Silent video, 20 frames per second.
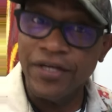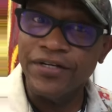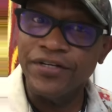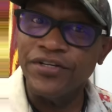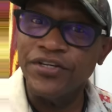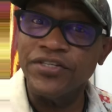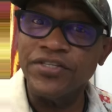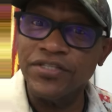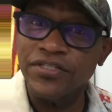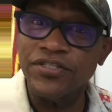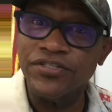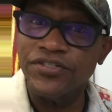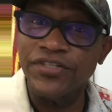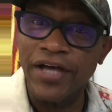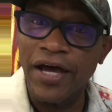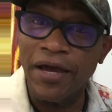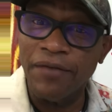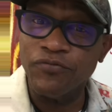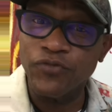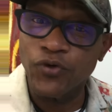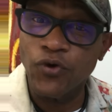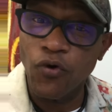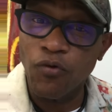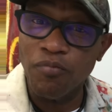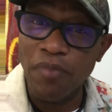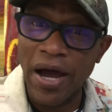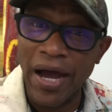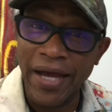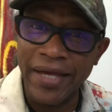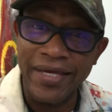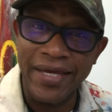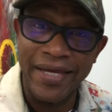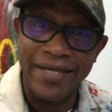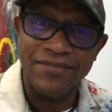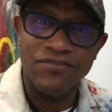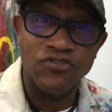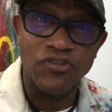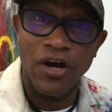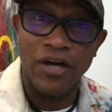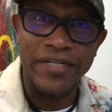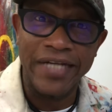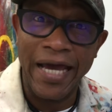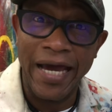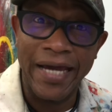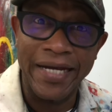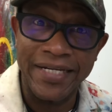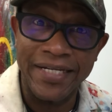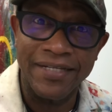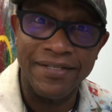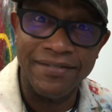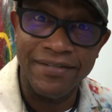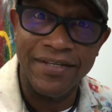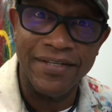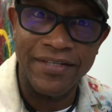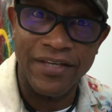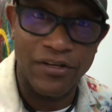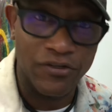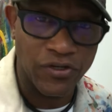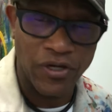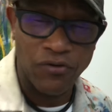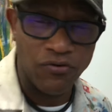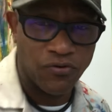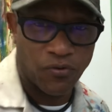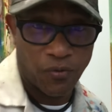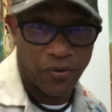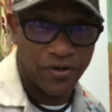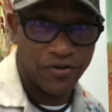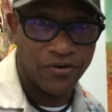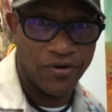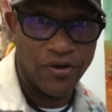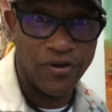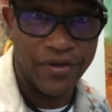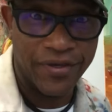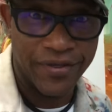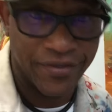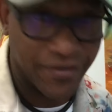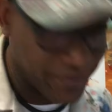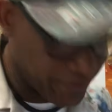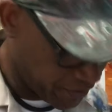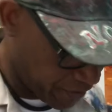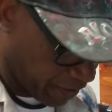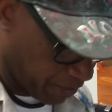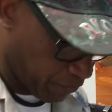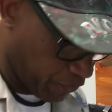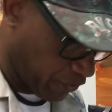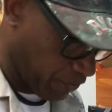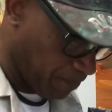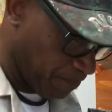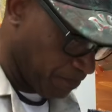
This is the time to go back and start adding details. I don't know where to look in this camera.